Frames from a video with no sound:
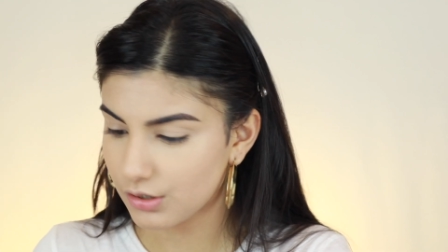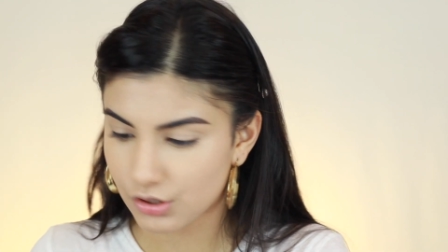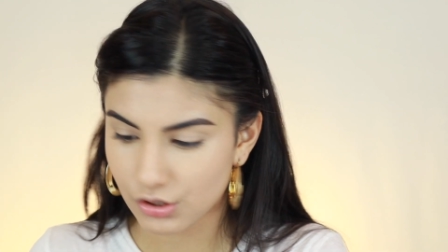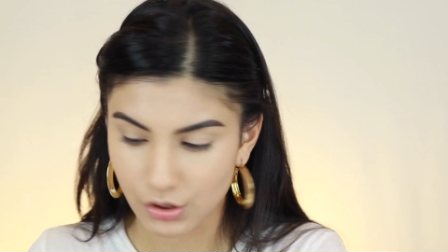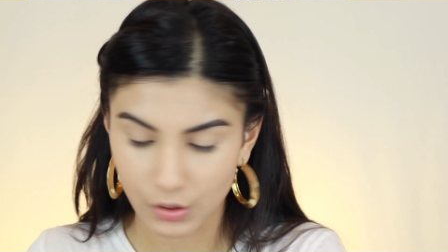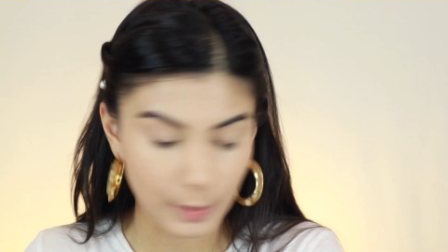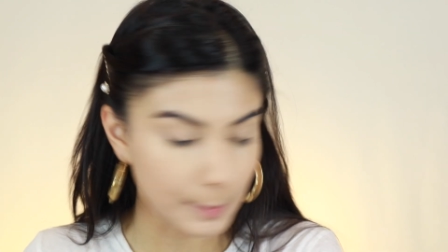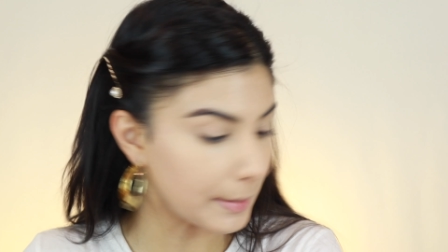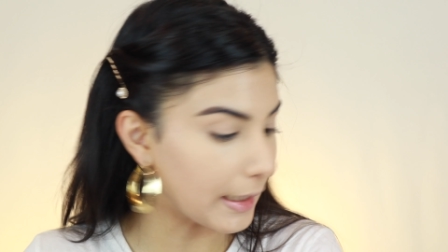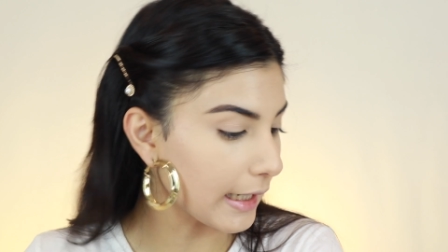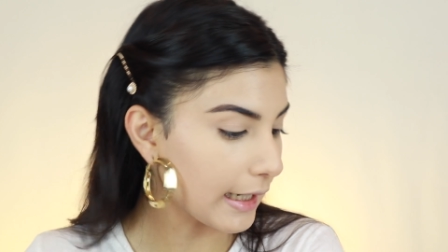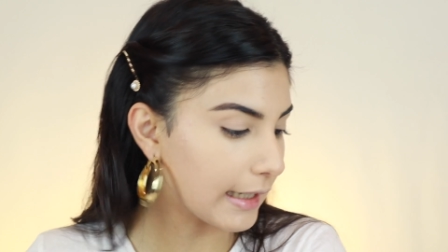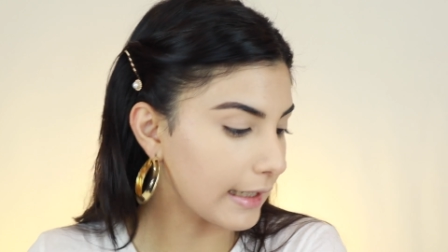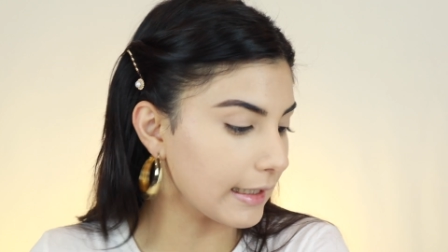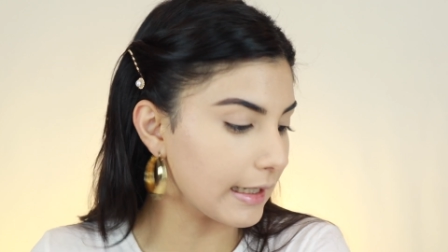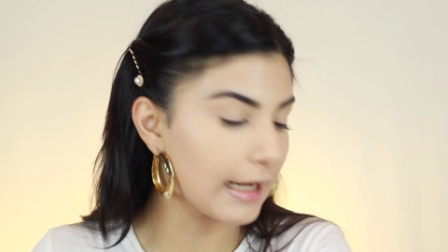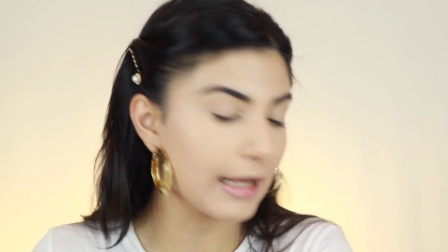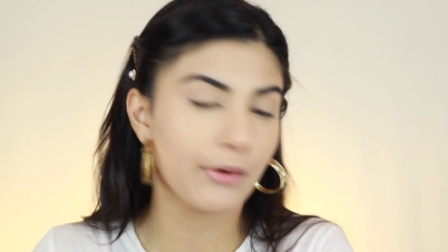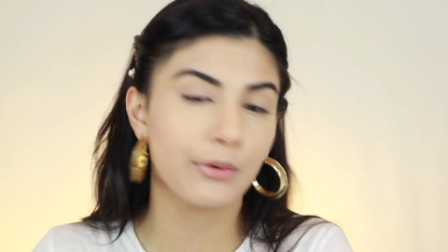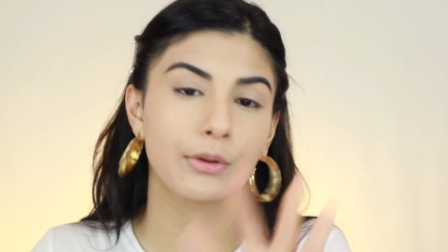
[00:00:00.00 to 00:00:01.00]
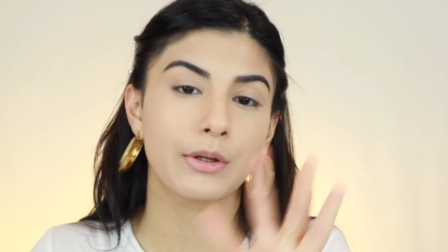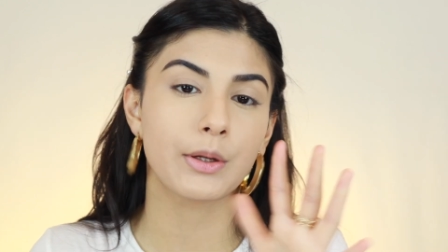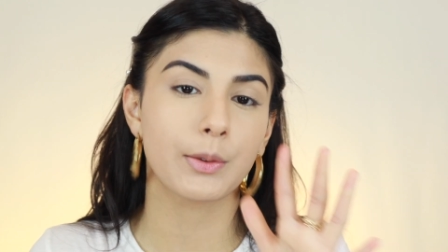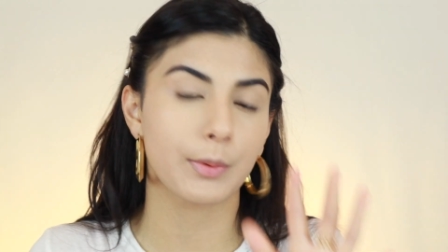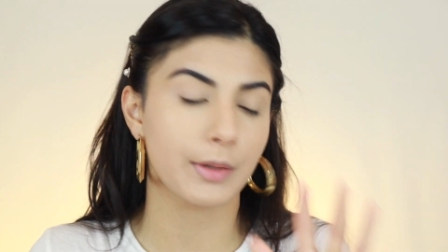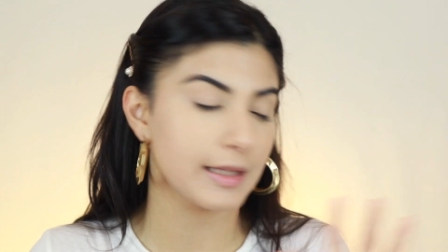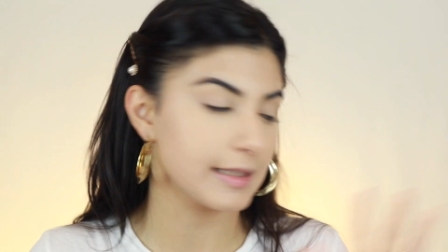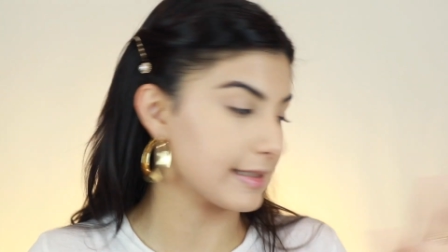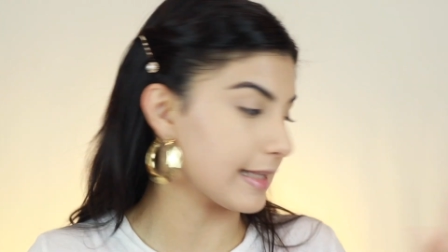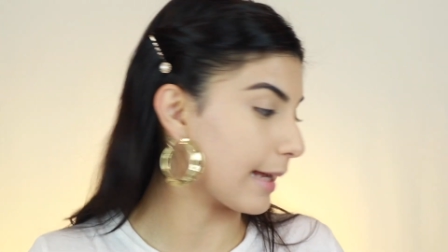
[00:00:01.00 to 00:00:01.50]
so I don't need to
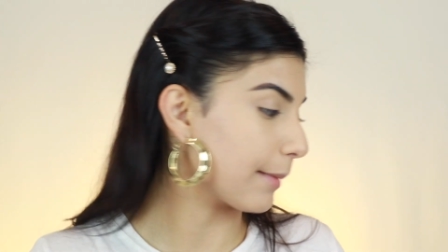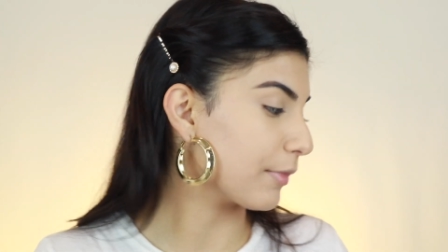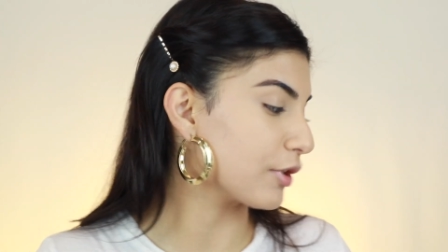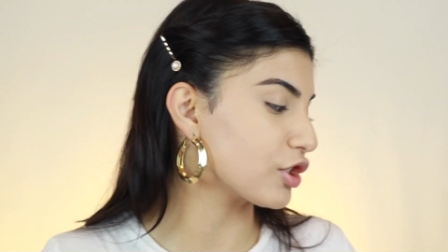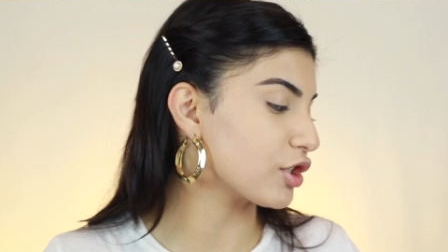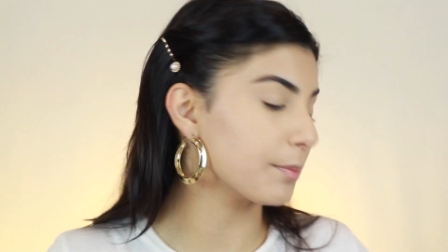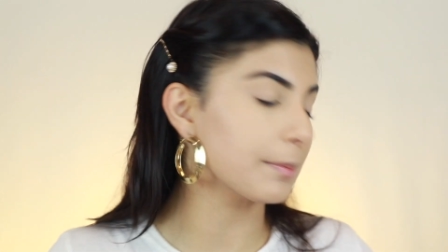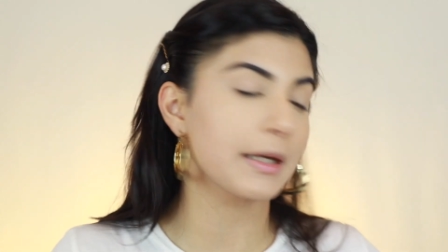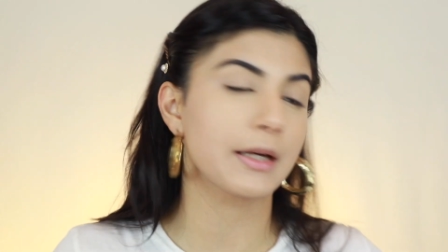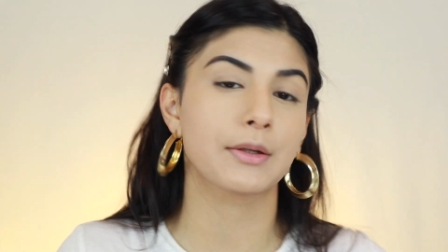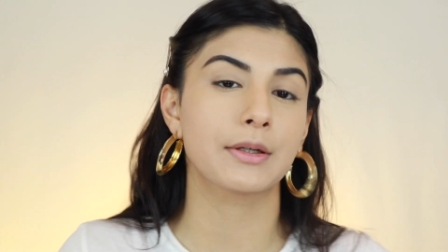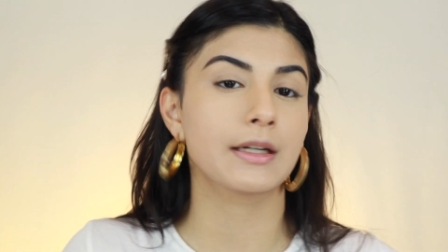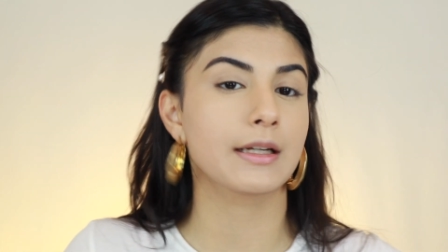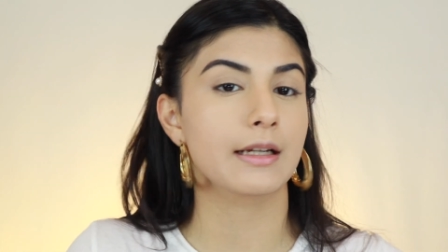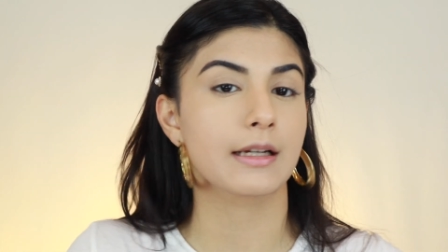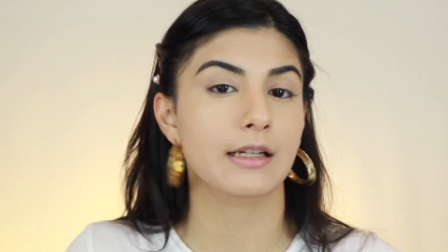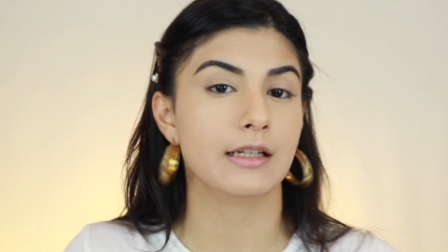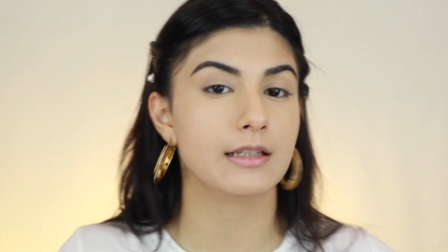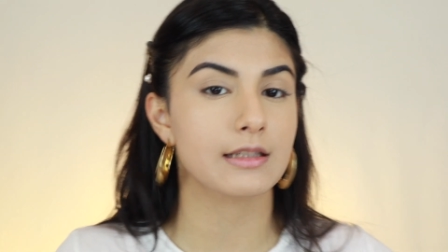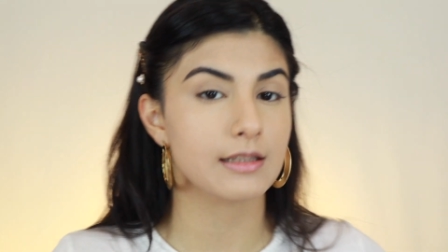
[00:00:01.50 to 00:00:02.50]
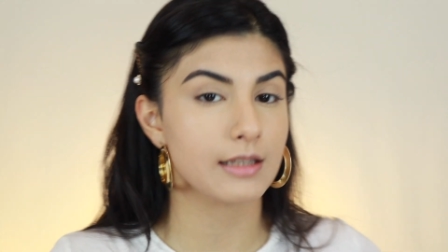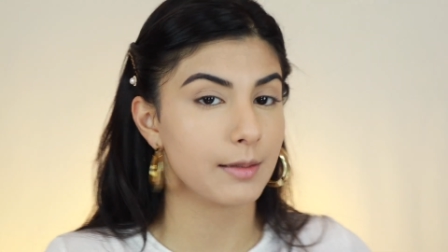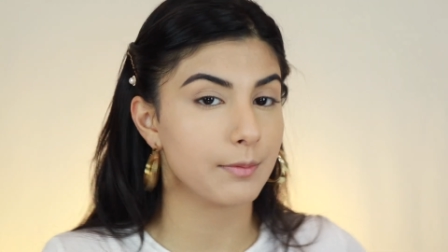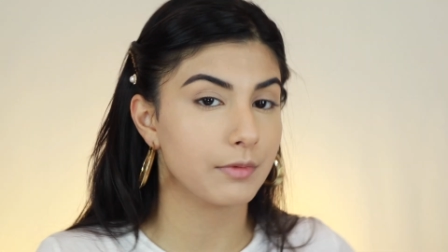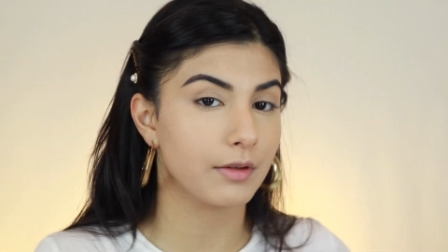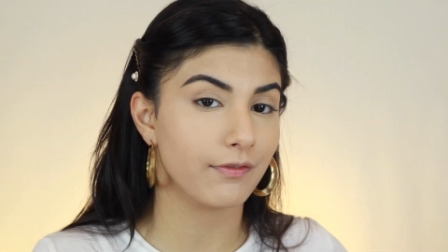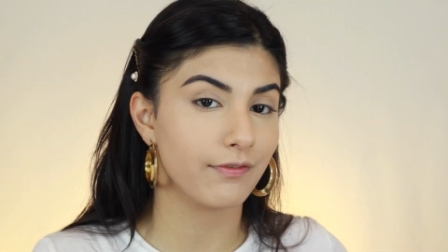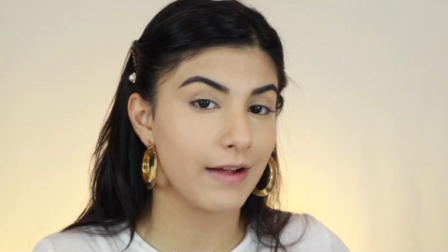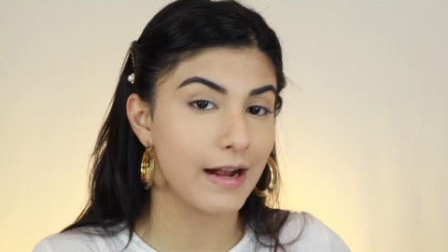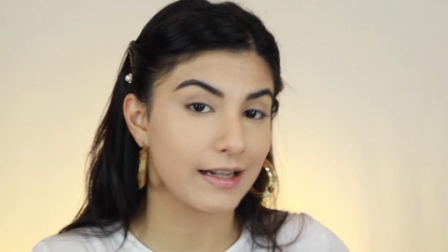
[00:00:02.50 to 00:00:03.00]
really say much about it
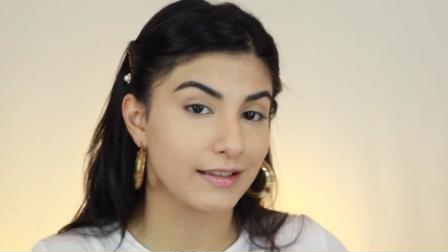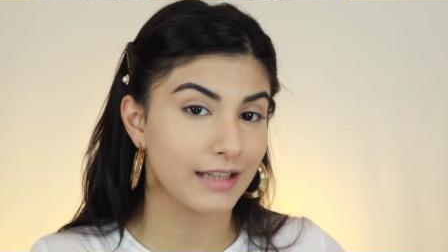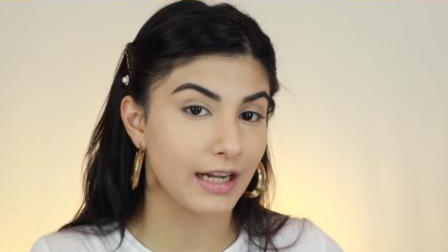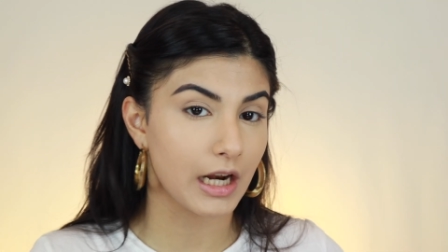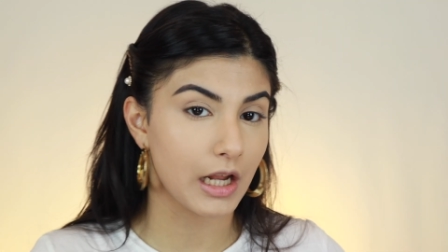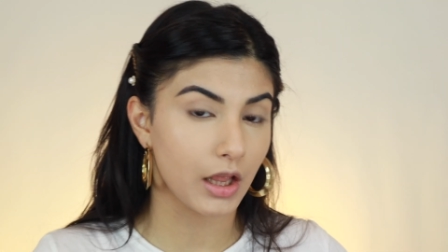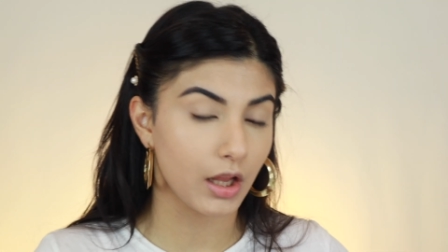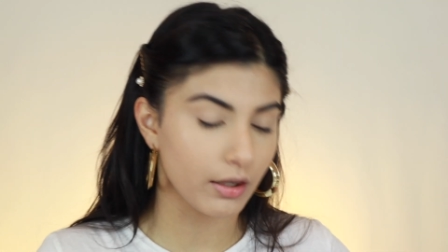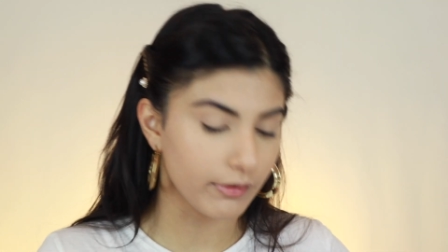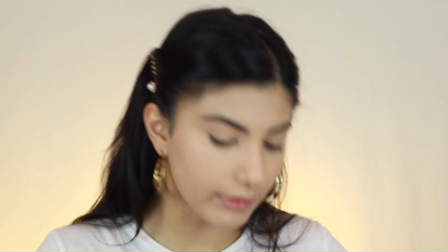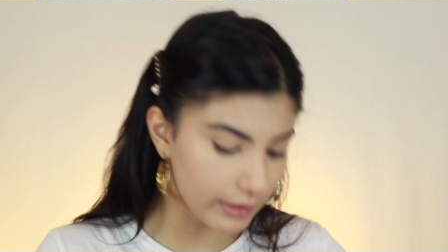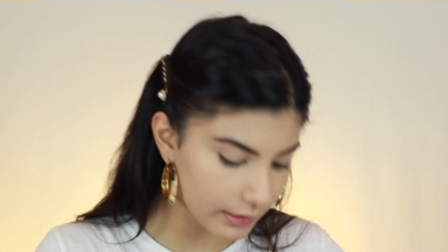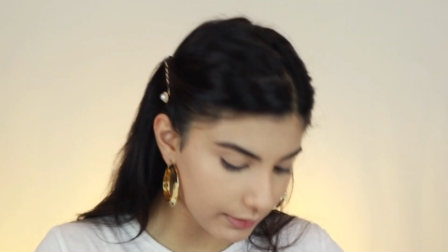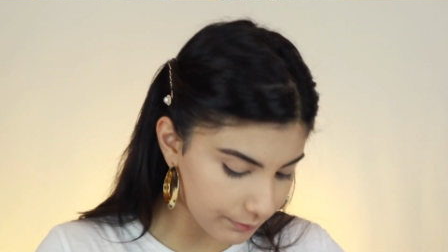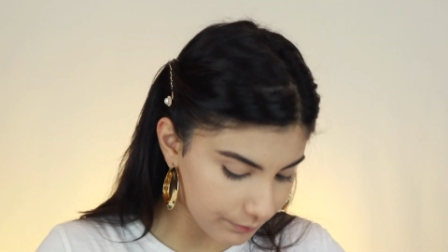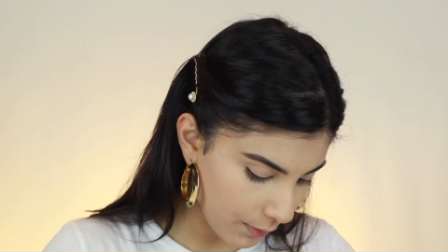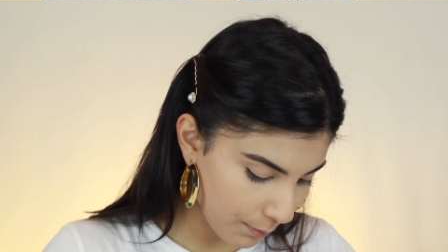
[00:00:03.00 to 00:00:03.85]
except the fact that I love it.